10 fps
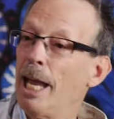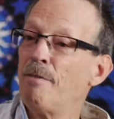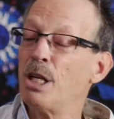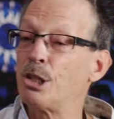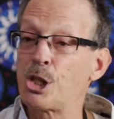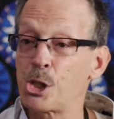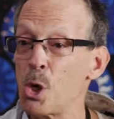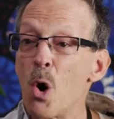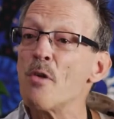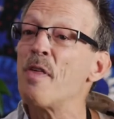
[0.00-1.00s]
even a
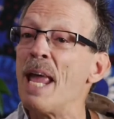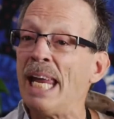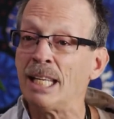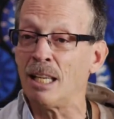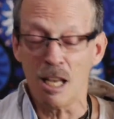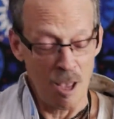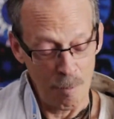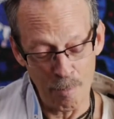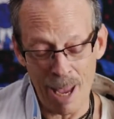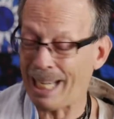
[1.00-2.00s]
sure thing
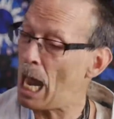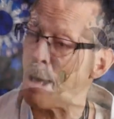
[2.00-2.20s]
may